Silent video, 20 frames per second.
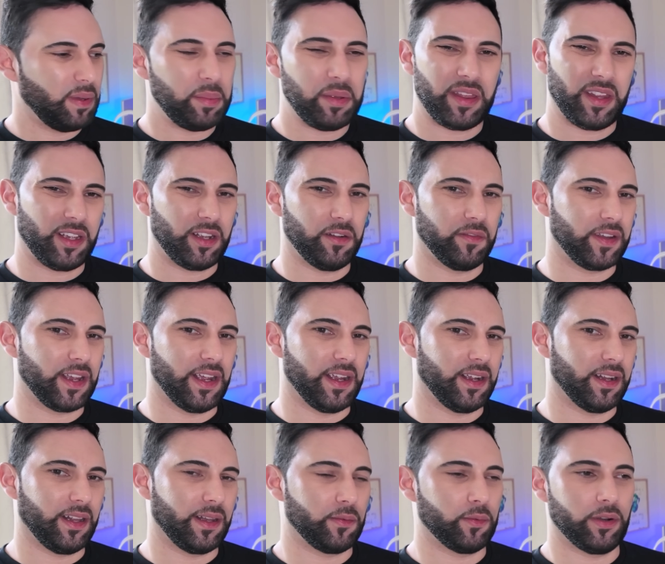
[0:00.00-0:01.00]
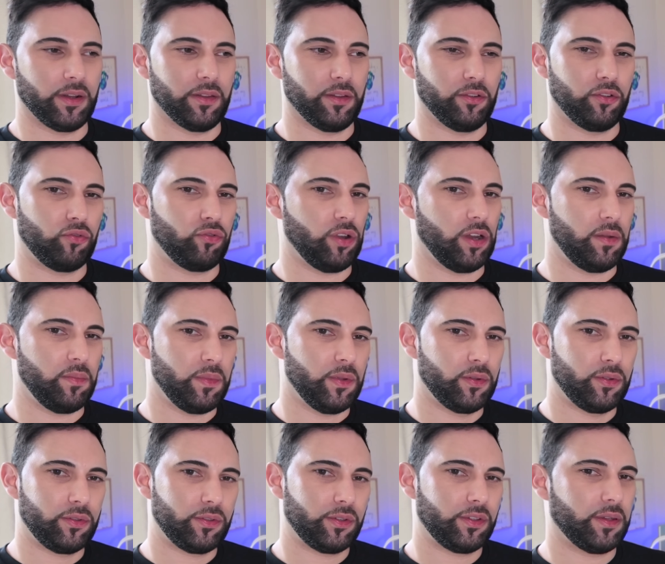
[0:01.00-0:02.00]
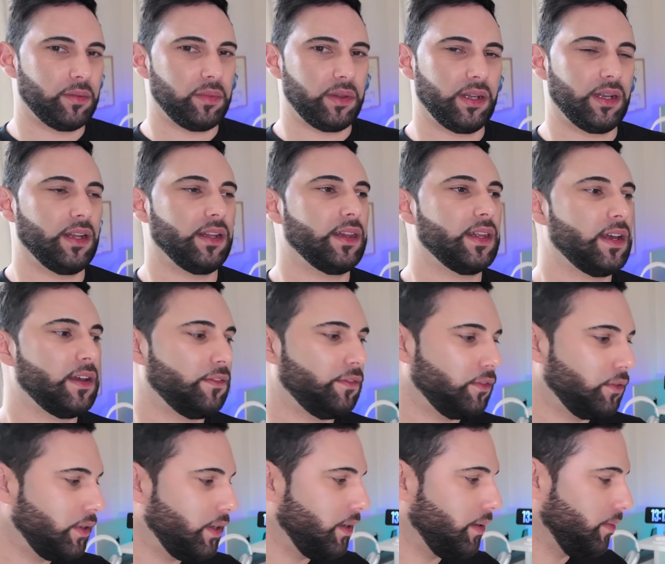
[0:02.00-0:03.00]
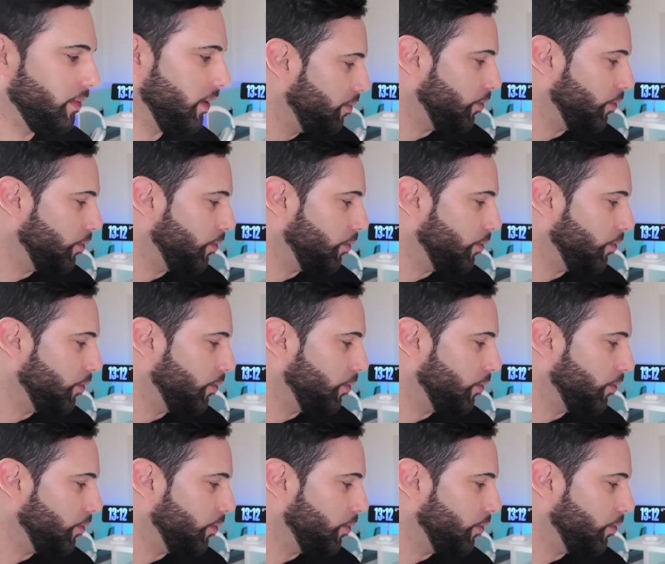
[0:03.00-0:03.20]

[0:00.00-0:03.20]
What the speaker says: Maybe thinking of getting like one of those treadmills or something like that for it.